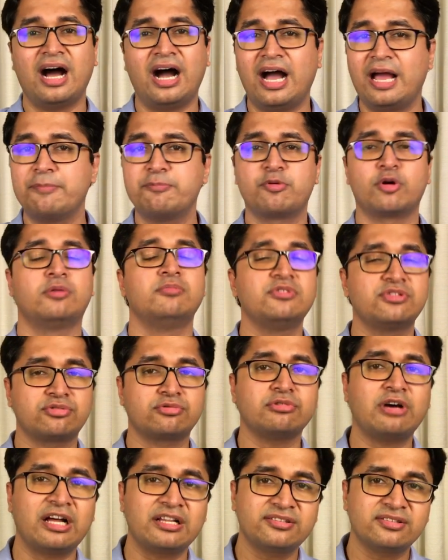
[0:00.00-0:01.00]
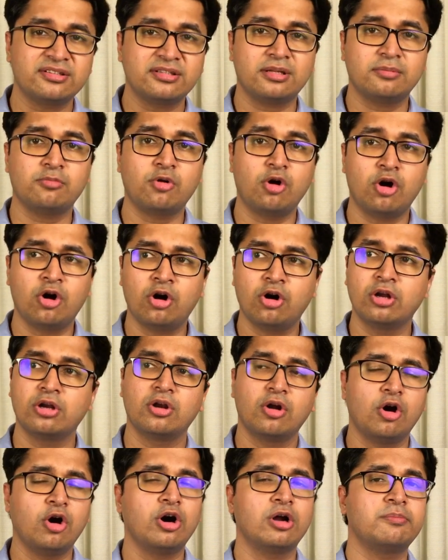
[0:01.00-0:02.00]
I promise to answer them all
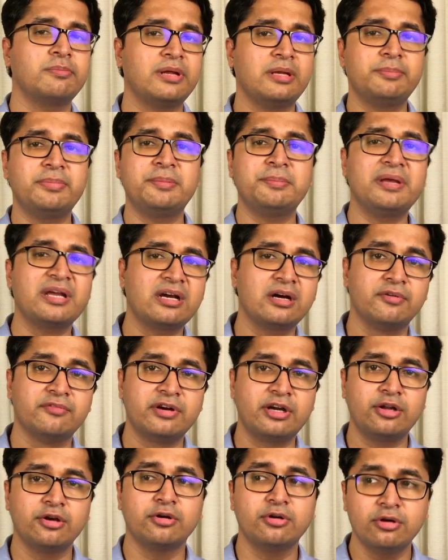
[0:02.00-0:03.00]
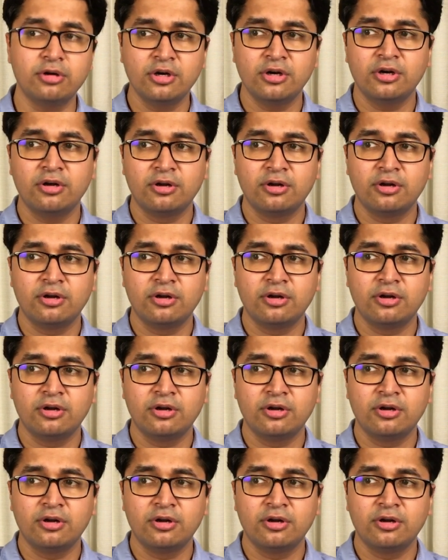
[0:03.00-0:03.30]
or maybe make a video